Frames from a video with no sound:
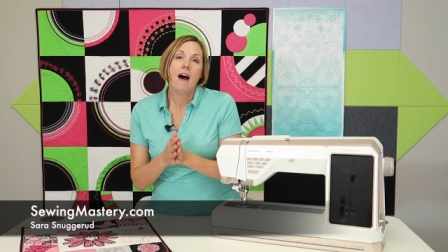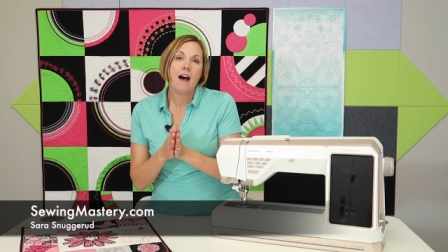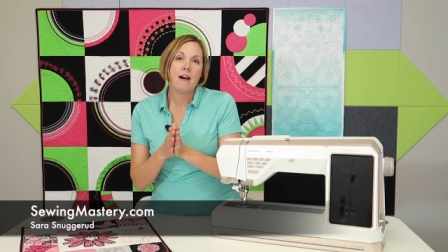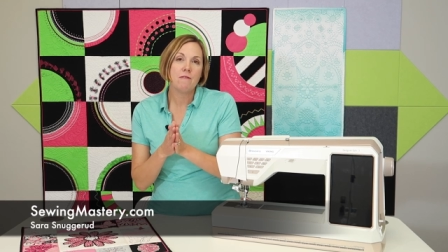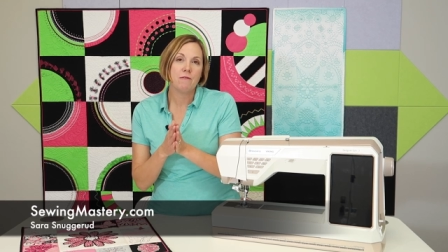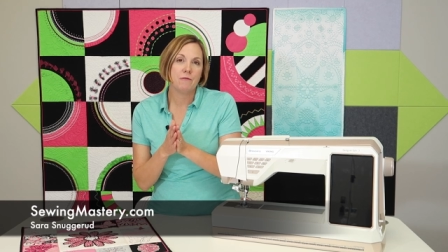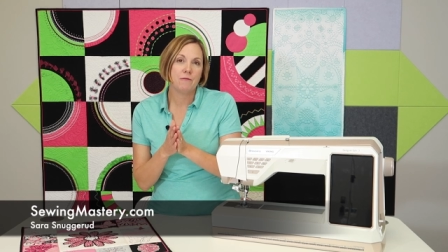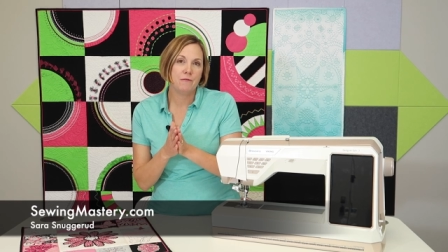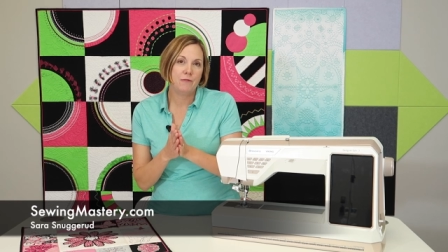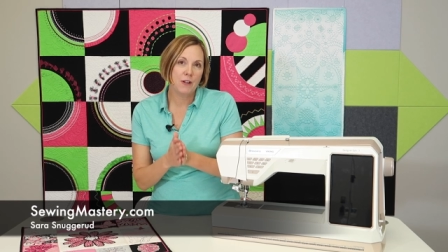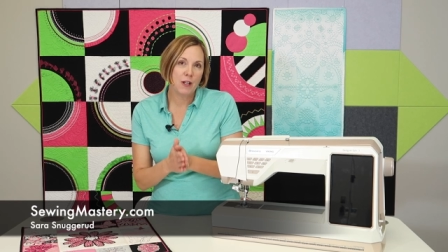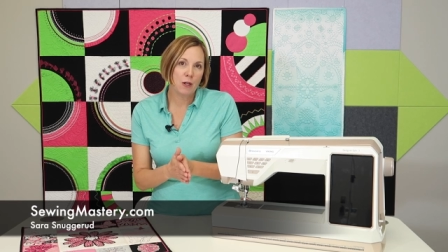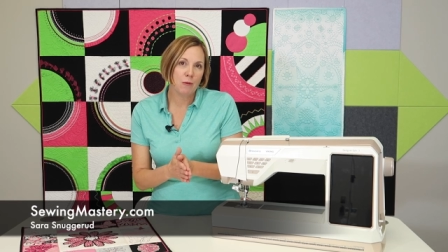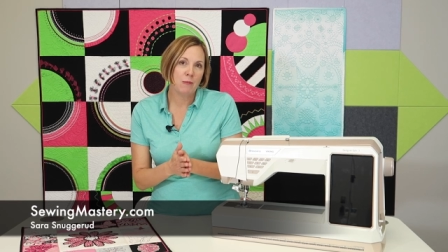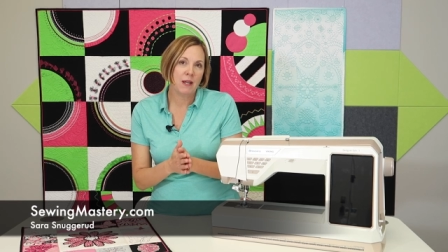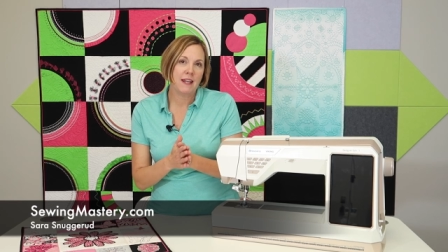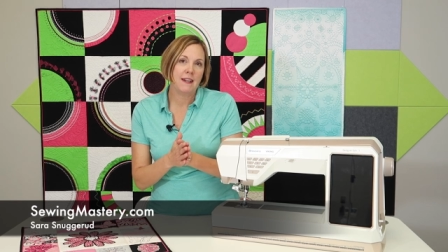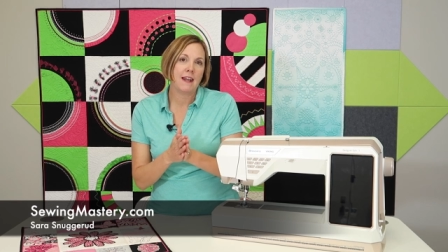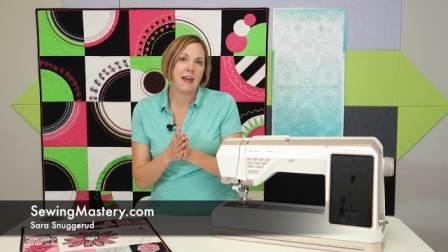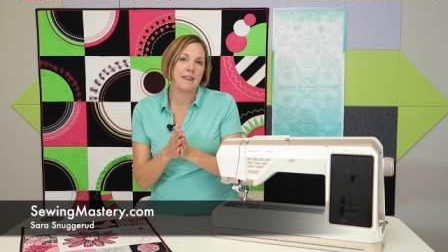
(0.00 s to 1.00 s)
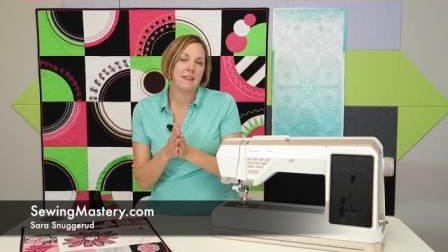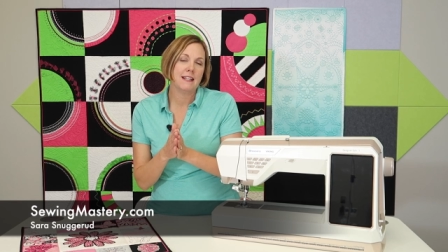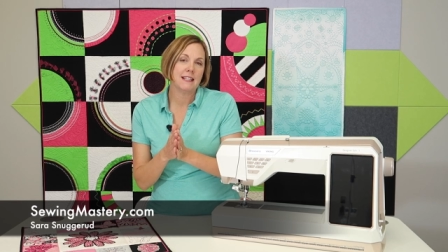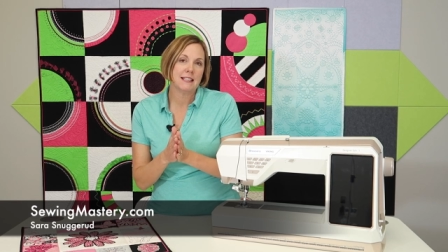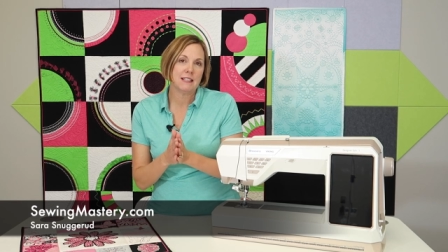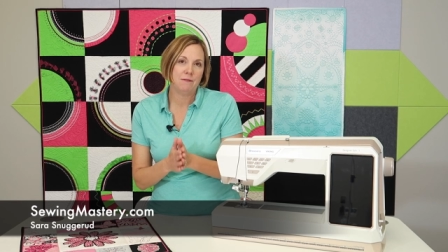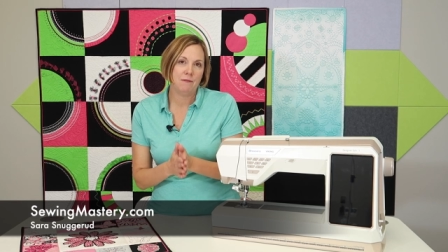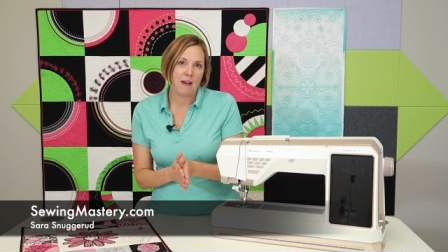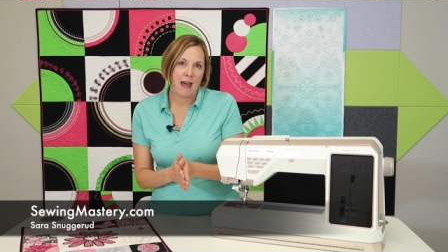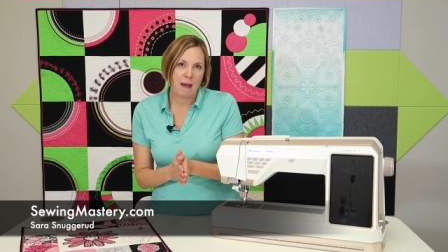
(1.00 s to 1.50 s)
of filming
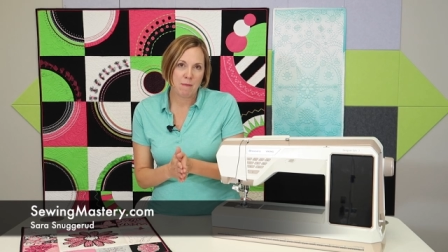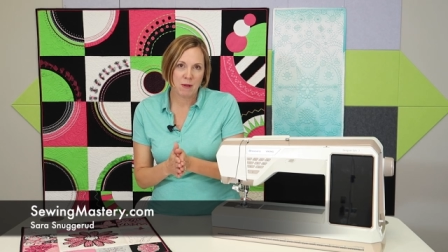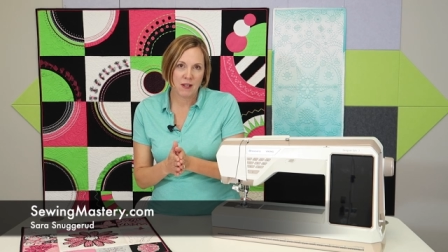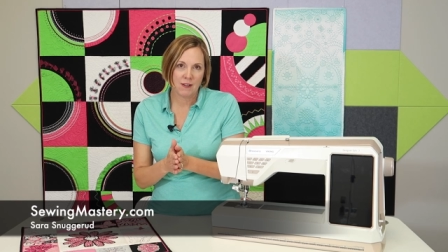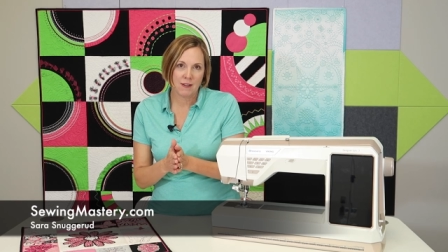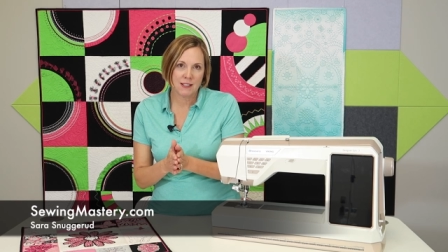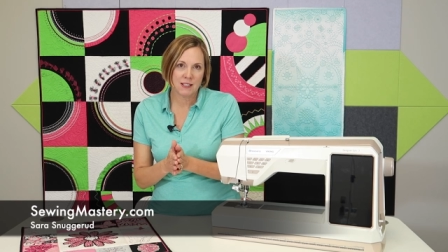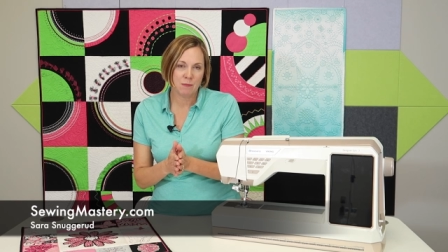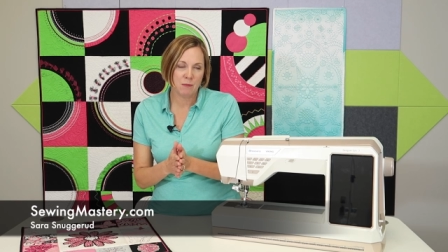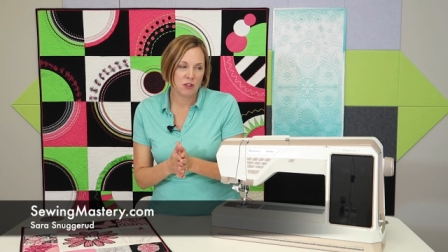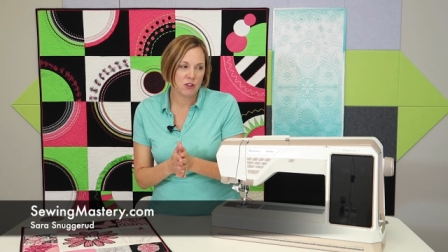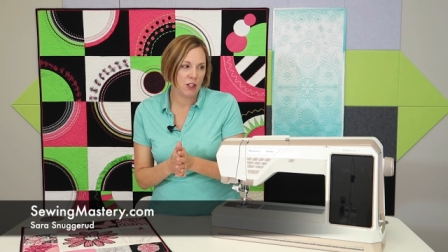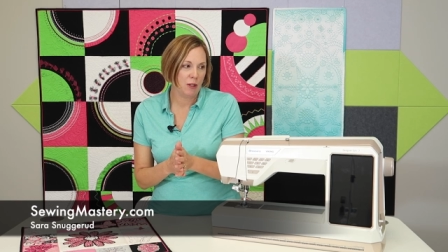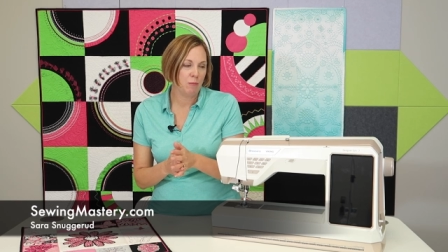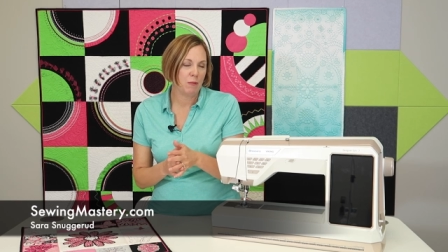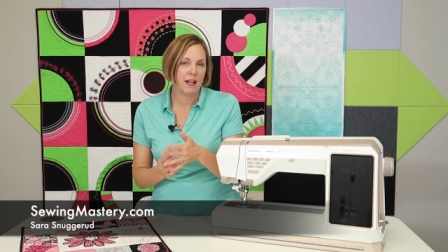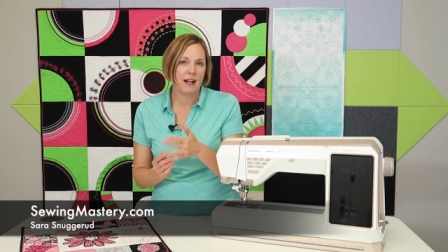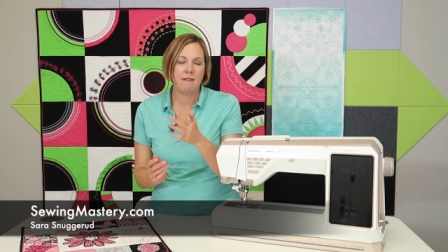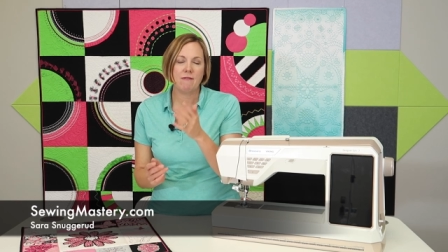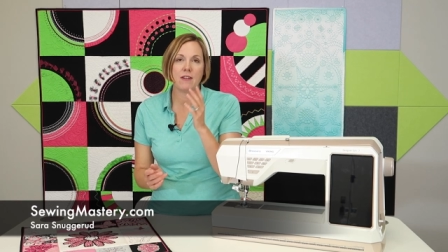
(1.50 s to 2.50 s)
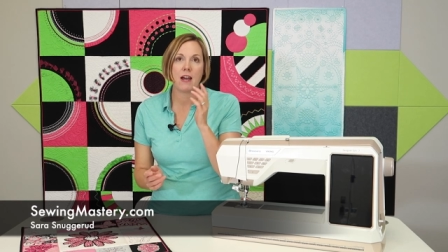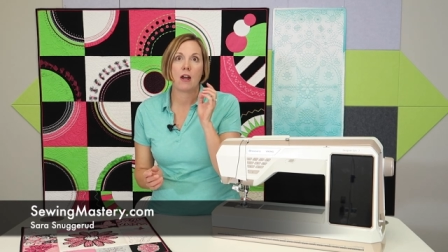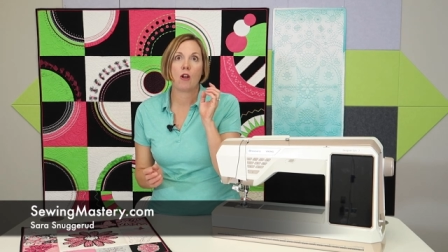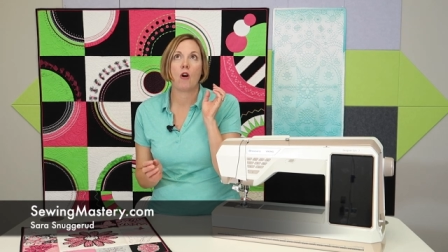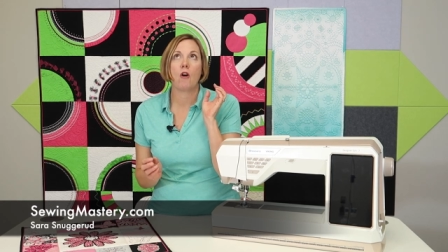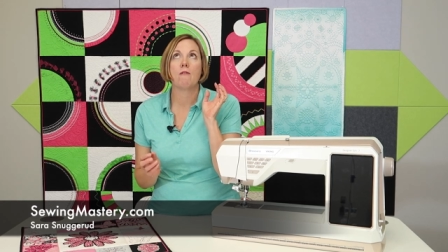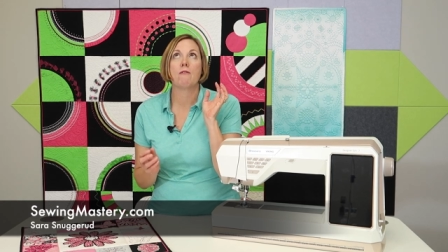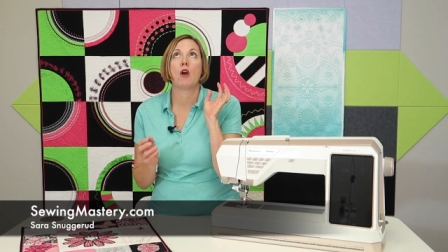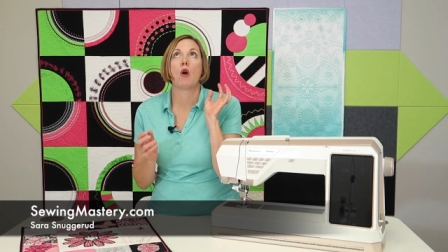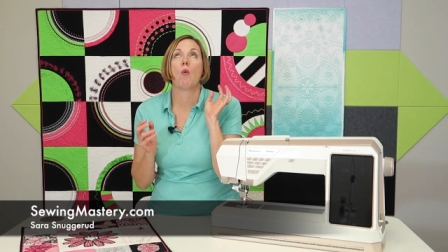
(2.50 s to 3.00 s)
this fabulous machine, but I've
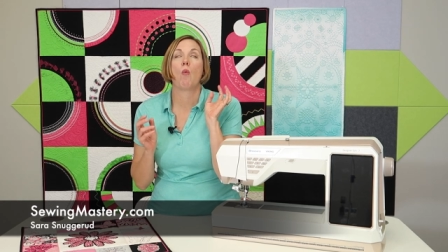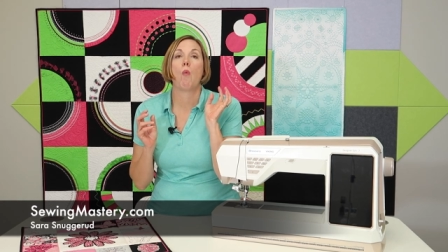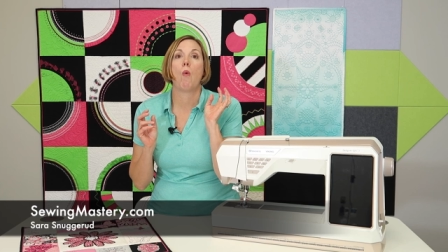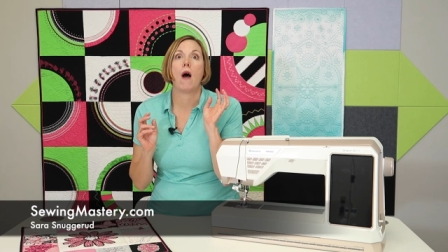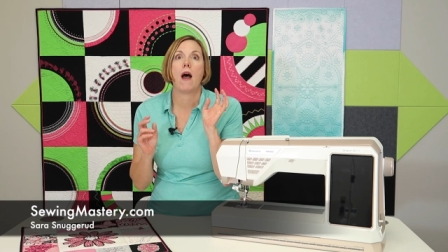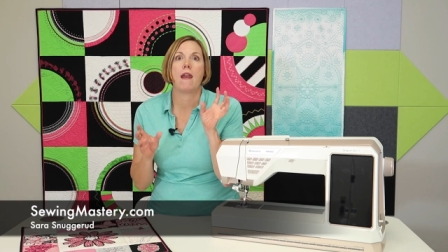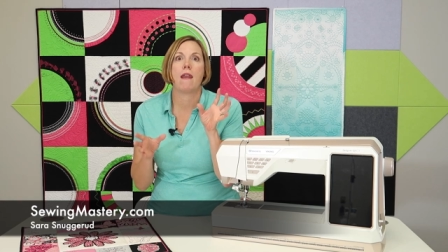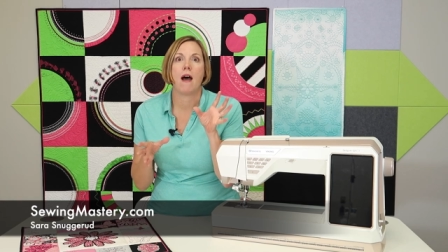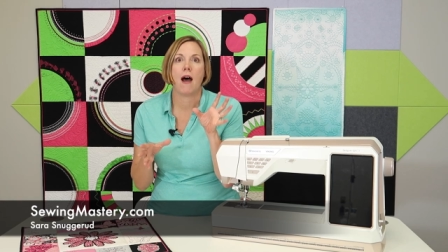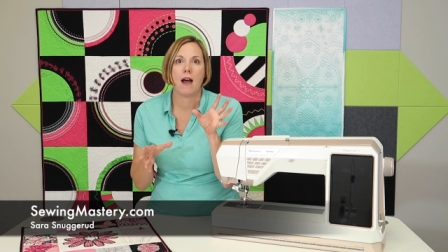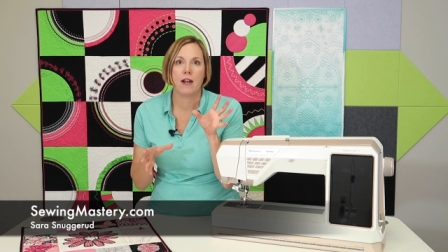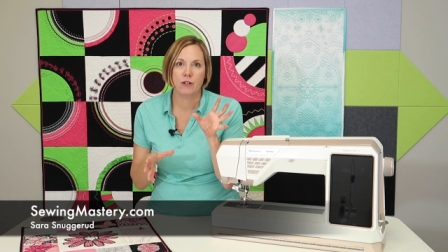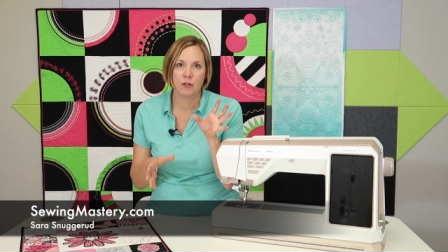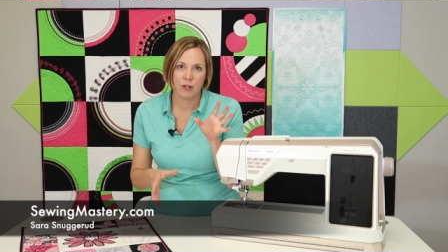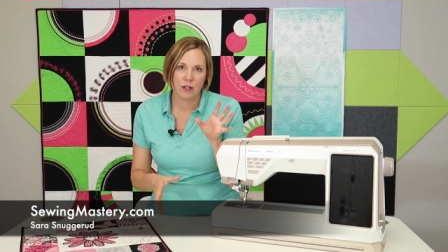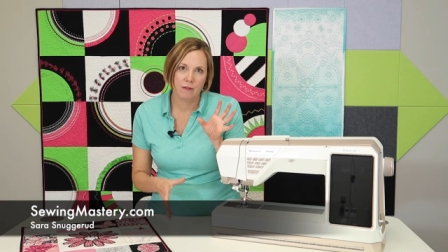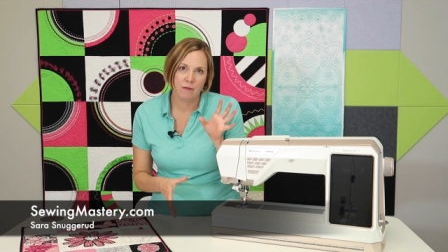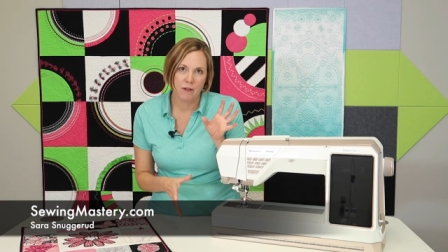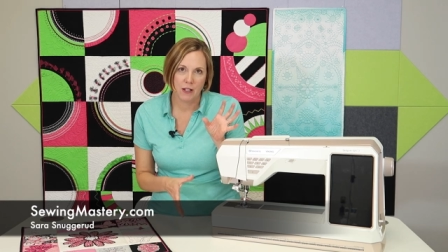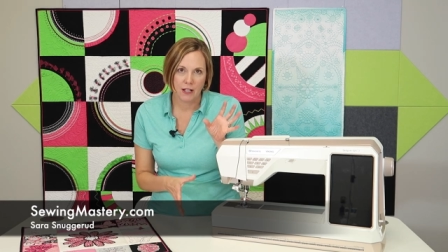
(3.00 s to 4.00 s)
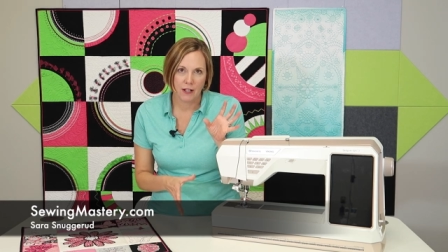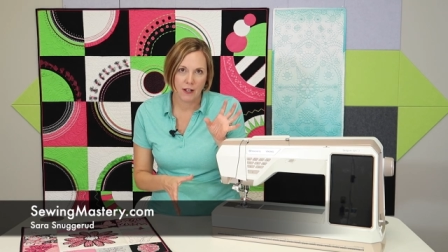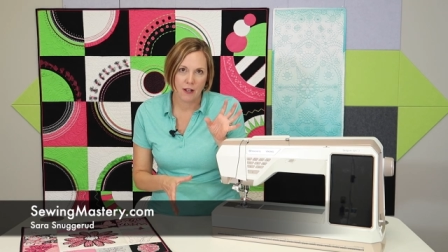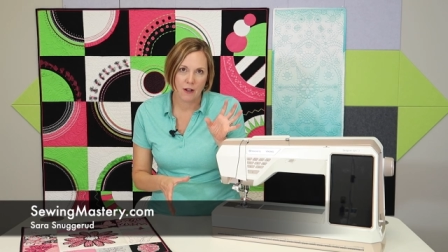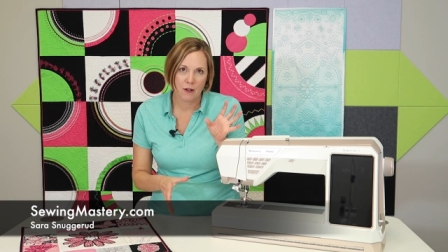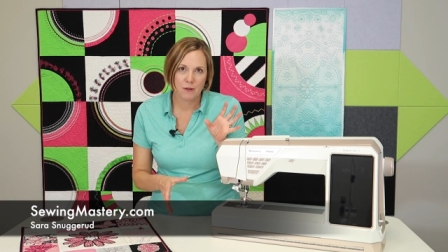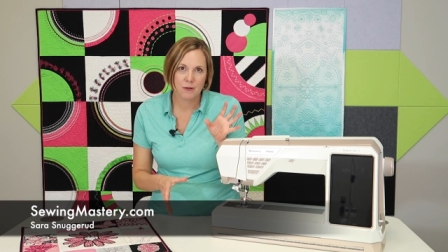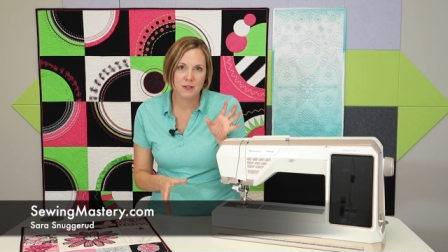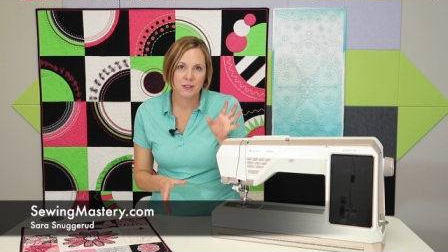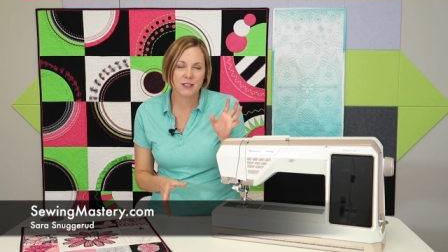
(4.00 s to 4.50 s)
got over 100
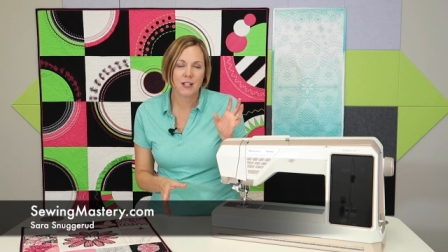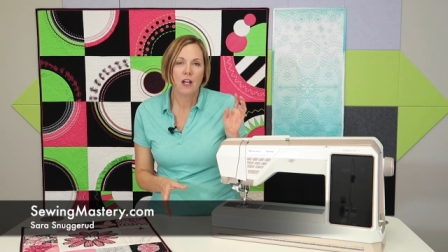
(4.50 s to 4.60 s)
videos